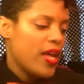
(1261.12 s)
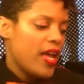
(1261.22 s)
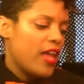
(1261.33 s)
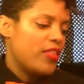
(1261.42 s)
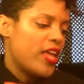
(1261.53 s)

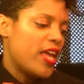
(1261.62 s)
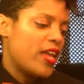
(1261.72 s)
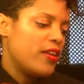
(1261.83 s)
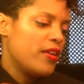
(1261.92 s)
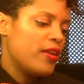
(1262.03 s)
and
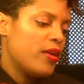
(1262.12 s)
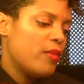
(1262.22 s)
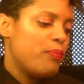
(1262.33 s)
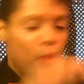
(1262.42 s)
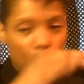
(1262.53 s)
then
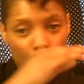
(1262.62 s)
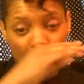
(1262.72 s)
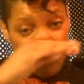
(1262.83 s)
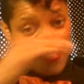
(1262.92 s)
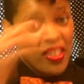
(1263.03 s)

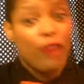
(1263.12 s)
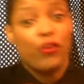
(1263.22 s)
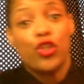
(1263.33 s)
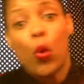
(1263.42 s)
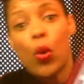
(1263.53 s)
boom. If
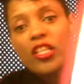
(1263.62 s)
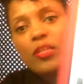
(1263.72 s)
you don't want it to be